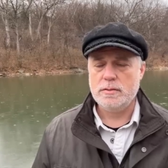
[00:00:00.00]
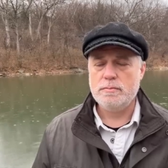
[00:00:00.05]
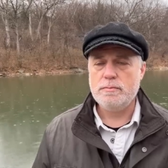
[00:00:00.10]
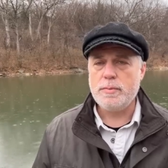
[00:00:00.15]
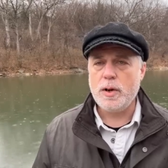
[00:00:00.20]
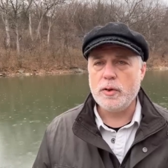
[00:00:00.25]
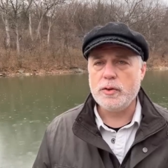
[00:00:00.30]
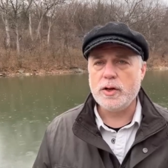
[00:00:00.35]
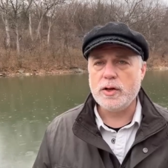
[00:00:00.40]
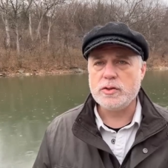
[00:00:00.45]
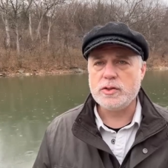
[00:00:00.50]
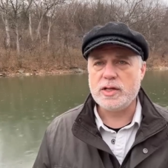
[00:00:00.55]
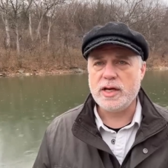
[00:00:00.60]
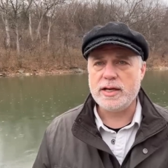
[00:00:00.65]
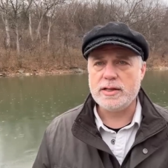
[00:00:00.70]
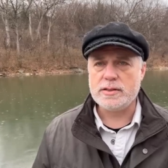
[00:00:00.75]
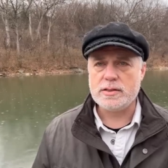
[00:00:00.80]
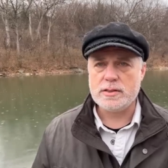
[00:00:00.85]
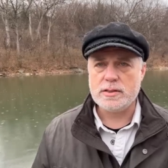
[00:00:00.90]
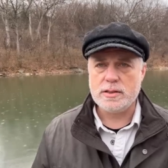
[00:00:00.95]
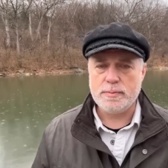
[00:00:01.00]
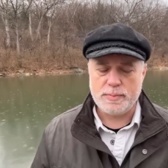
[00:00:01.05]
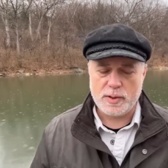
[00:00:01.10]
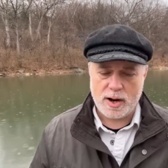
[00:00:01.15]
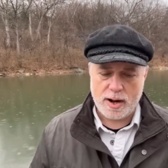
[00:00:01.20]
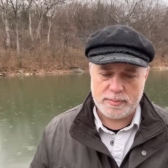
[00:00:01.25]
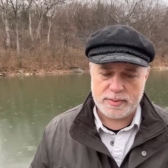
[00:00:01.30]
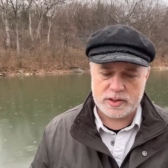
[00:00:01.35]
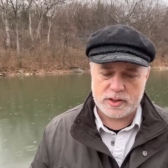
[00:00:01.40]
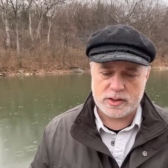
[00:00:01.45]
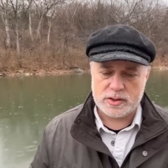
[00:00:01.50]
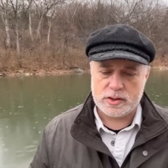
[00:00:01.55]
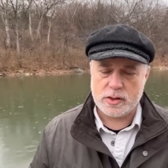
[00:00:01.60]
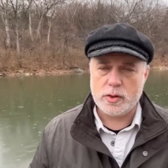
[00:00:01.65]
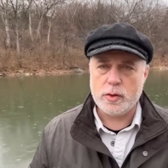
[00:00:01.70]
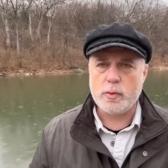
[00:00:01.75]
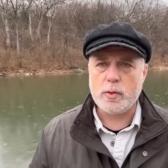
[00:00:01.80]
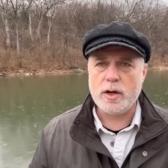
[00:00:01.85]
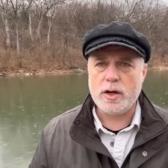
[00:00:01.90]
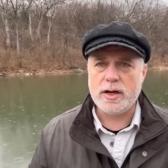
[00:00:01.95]
Both those things, the promises of
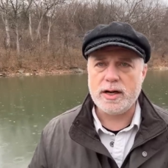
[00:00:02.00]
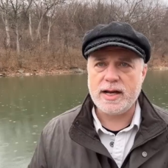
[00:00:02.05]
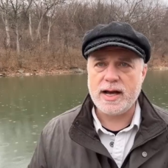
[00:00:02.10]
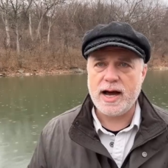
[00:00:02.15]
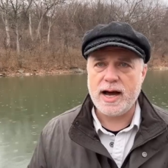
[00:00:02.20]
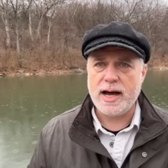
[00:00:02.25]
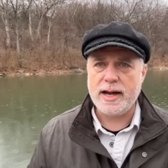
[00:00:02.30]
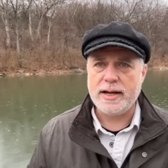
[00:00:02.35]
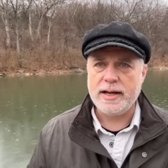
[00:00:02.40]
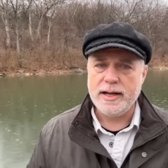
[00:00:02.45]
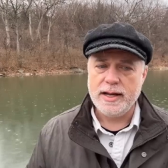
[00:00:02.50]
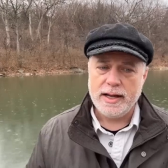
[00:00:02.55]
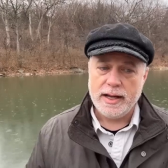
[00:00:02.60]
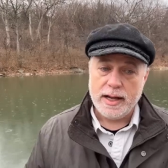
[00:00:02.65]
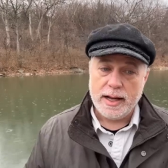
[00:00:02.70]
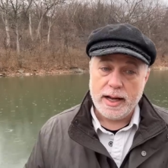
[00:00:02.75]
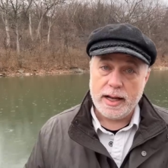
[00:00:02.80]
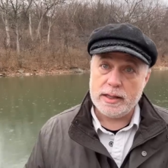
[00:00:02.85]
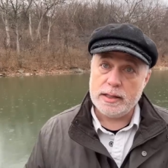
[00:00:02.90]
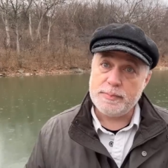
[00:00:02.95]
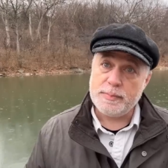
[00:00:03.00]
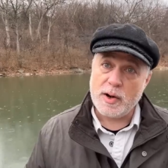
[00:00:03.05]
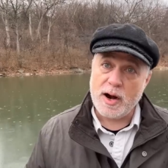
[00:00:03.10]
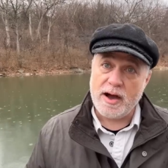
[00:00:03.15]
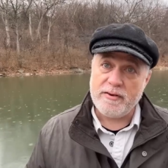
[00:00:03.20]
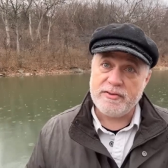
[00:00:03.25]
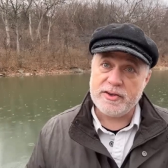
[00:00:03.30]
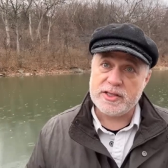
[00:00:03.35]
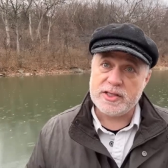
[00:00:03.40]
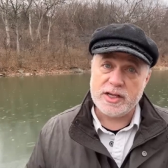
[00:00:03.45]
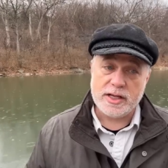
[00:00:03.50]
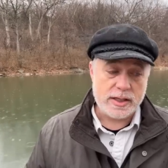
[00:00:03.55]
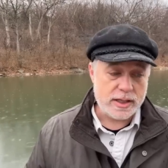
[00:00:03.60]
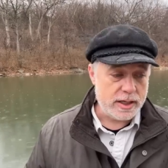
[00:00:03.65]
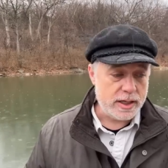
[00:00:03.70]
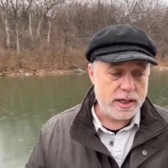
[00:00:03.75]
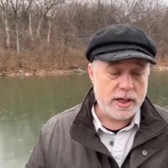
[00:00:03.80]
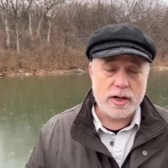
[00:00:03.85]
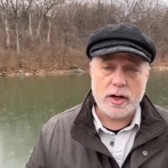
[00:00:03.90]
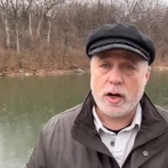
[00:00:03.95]
the Word of God and the prophecy that
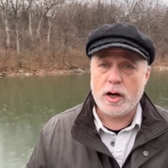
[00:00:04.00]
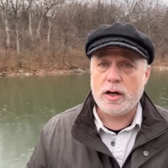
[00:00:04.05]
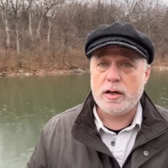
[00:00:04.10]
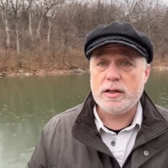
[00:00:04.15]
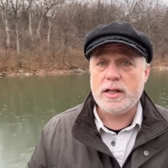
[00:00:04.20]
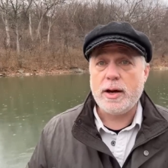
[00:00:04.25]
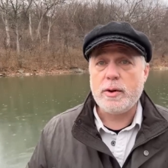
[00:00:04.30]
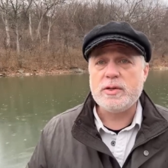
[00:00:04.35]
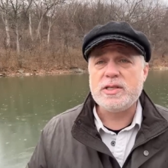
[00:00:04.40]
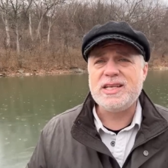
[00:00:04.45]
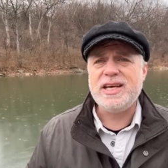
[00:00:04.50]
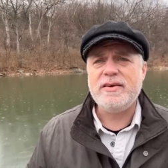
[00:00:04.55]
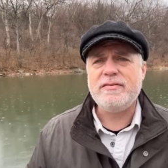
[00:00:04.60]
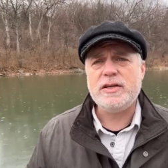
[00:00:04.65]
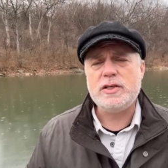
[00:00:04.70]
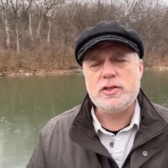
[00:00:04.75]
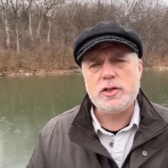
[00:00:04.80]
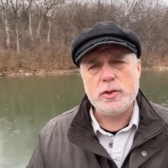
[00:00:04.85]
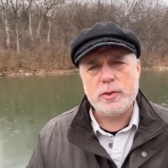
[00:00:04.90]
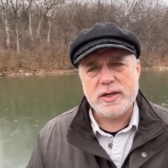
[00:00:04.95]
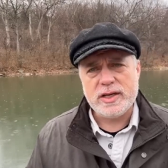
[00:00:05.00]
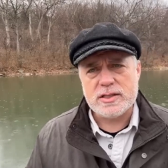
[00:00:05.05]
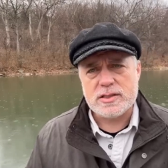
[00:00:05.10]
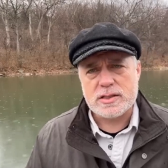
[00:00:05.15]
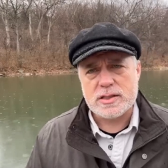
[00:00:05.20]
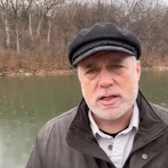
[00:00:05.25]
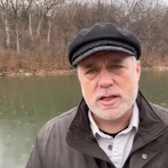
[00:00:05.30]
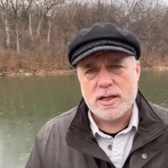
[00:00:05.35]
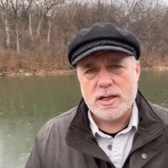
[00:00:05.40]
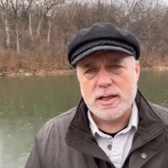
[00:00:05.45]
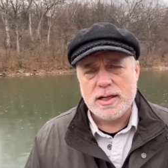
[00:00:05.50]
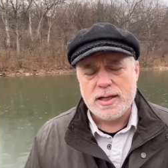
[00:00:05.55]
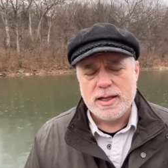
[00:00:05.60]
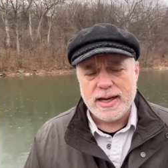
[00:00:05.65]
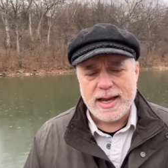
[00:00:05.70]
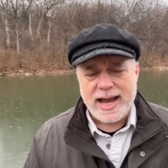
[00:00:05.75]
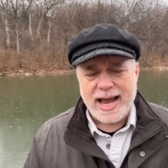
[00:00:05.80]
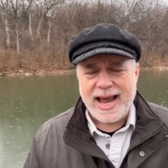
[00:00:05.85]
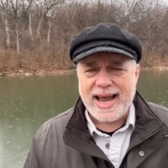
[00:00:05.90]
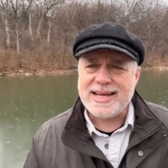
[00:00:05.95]
he heard that was given to his
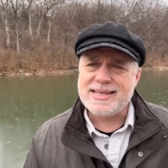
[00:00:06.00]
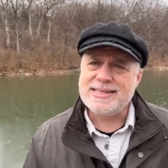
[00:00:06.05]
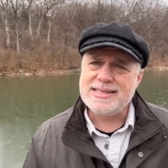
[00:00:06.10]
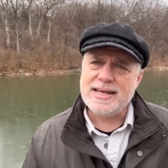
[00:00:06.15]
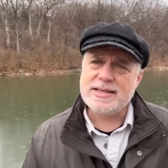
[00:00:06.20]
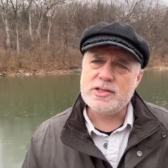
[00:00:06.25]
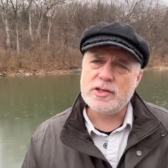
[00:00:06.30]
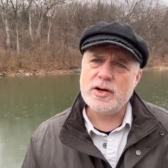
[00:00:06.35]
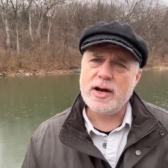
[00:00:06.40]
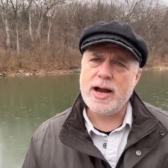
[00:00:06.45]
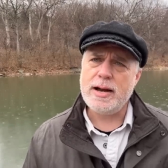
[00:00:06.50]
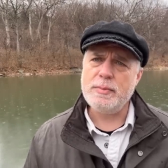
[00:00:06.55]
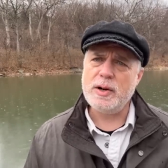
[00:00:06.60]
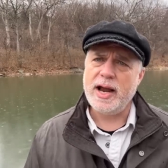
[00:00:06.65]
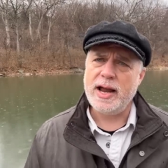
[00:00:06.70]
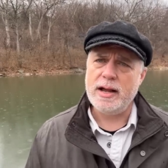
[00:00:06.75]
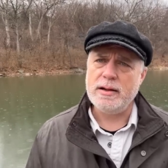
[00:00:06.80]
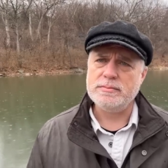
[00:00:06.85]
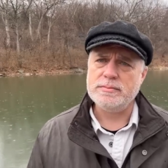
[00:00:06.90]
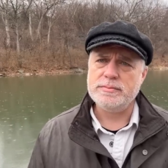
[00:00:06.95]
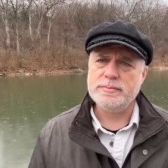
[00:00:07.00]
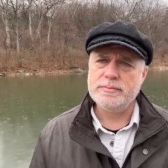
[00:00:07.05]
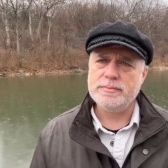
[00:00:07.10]
ancestor Abraham.